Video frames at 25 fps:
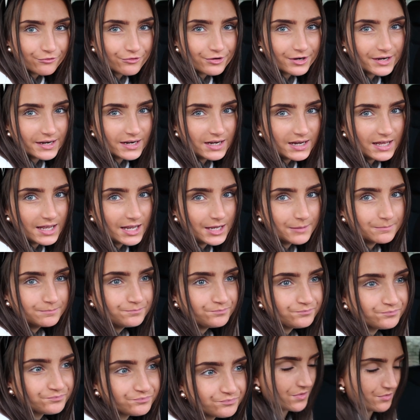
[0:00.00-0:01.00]
really
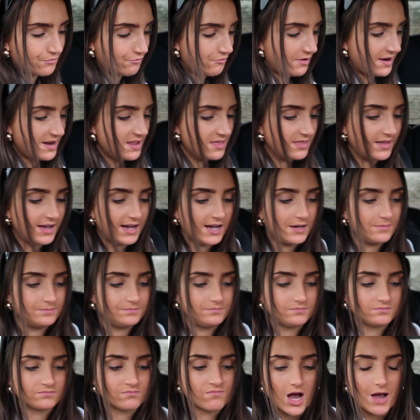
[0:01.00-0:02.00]
rate that.
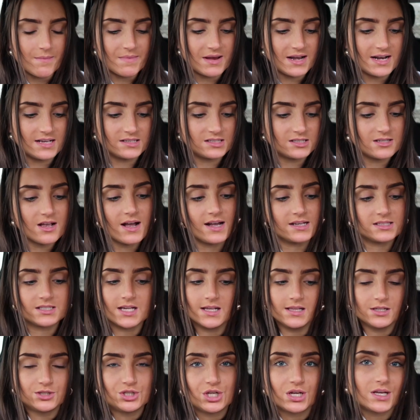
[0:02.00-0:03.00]
I mean, it's nice.
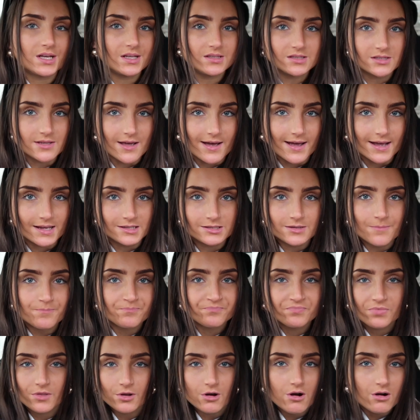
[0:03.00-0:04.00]
Like, the chicken's nice.
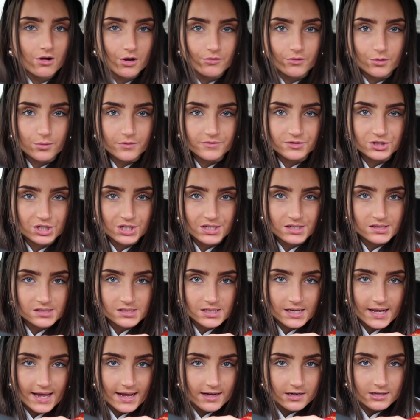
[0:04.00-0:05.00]
Can't go wrong with a chicken
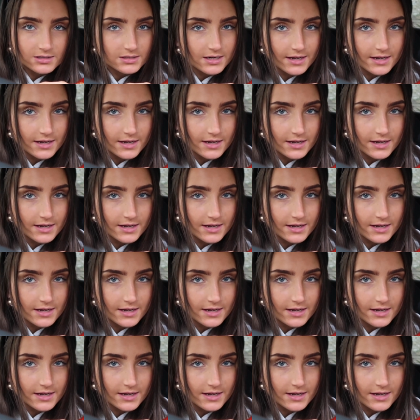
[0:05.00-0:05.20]
select.